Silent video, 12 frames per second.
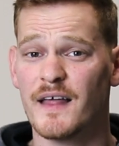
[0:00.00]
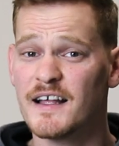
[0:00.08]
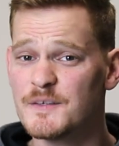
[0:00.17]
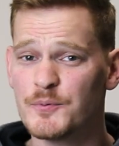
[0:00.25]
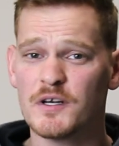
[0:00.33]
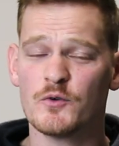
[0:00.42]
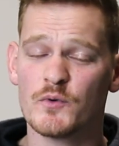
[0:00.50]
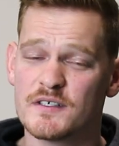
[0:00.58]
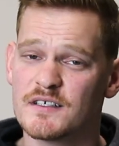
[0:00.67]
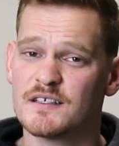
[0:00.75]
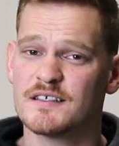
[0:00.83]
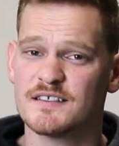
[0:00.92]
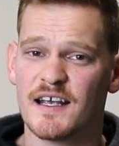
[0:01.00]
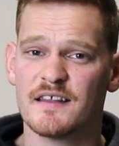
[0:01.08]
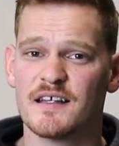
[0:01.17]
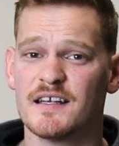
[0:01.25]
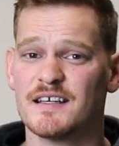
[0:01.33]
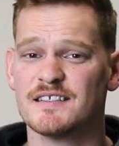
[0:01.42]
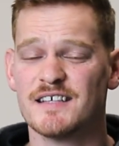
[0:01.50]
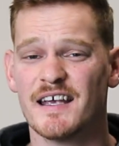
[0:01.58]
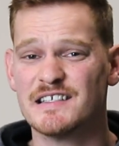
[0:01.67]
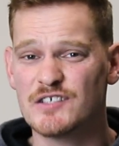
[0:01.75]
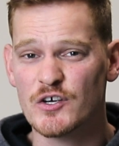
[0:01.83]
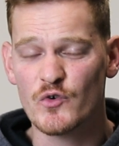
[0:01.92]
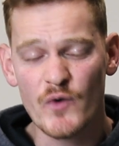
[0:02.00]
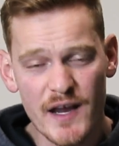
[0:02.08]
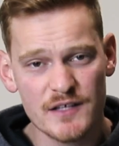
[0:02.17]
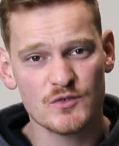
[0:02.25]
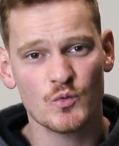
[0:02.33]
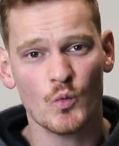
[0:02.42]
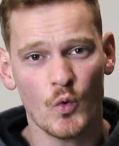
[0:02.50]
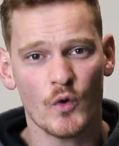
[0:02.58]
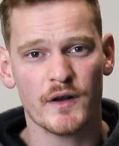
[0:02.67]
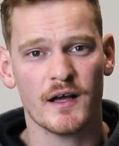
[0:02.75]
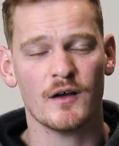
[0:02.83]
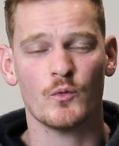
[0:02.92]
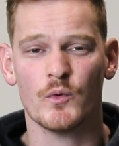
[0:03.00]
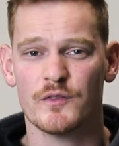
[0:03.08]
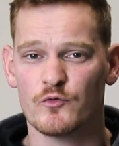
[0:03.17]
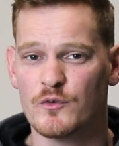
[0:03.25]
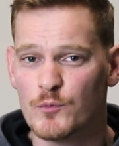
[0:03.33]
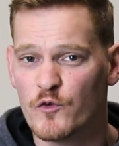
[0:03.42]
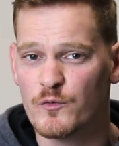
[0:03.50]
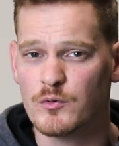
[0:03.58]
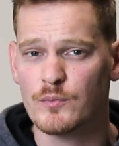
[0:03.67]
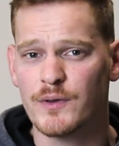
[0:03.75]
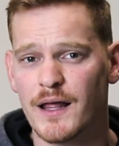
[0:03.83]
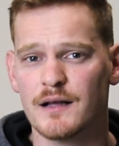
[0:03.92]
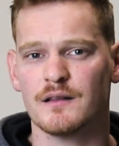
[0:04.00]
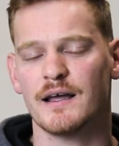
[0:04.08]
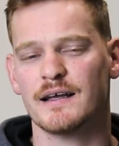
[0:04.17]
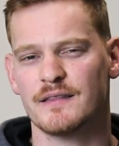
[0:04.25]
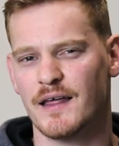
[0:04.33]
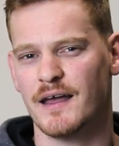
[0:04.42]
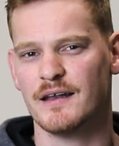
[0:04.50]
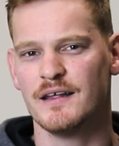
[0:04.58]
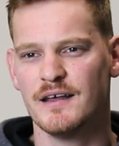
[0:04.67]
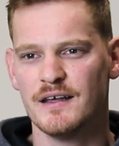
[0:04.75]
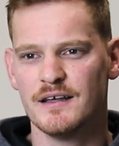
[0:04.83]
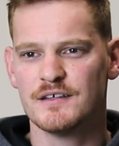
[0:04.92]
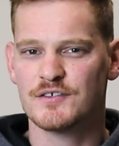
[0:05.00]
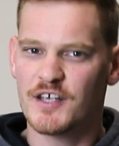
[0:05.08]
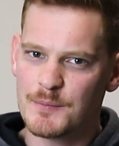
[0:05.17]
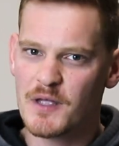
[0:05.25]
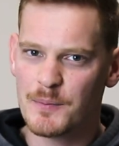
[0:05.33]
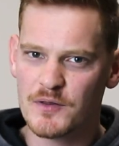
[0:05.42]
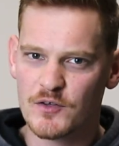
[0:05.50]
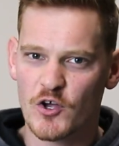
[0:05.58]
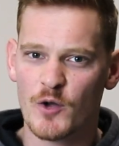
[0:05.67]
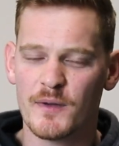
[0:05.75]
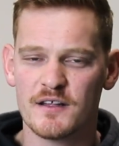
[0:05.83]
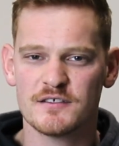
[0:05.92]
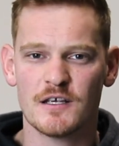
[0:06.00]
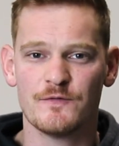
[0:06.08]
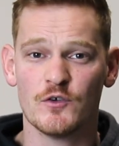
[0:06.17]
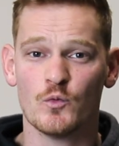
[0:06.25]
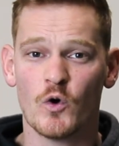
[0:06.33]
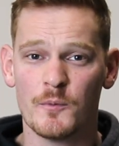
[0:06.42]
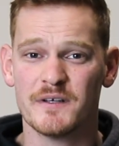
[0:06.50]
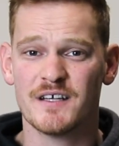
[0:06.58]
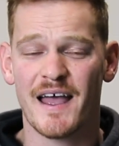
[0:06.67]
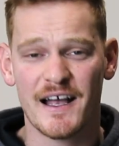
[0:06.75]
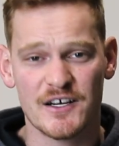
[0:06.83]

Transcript: That's pretty risky to say that it can take direct water with a removable plug like that. So hit me up in the comments if you want me to